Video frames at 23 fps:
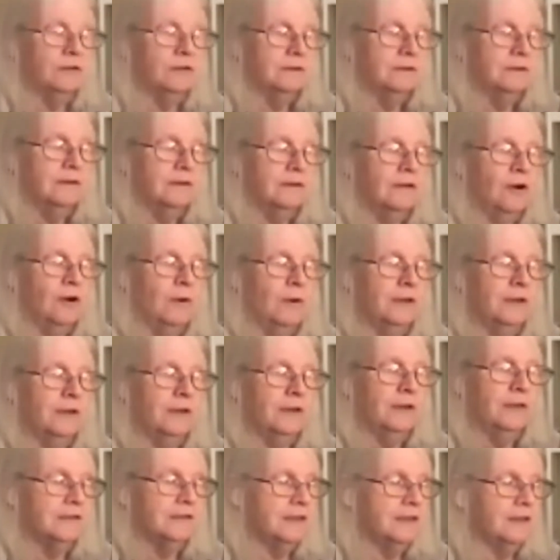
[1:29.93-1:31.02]
no one can
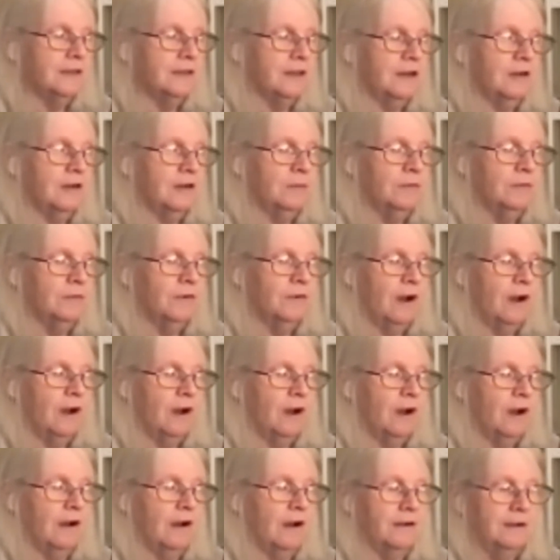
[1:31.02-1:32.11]
see the kingdom of
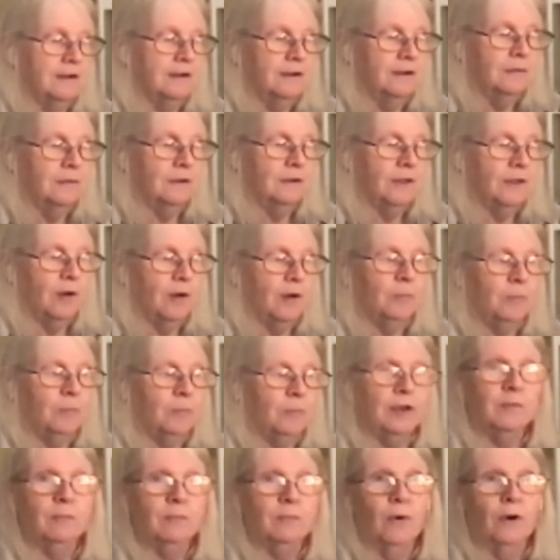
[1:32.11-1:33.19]
God without being
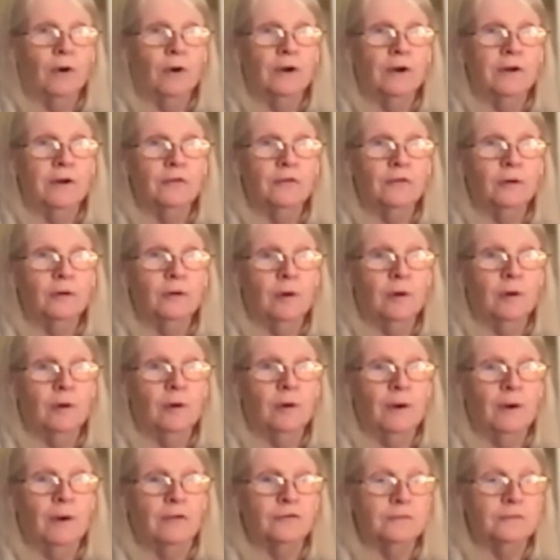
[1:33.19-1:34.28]
born from
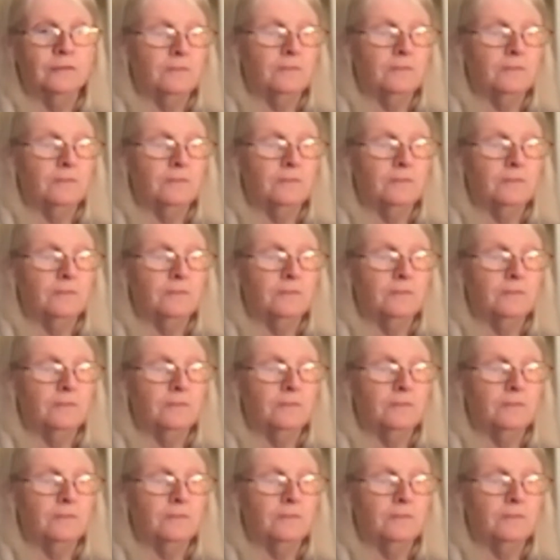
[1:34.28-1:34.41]
above.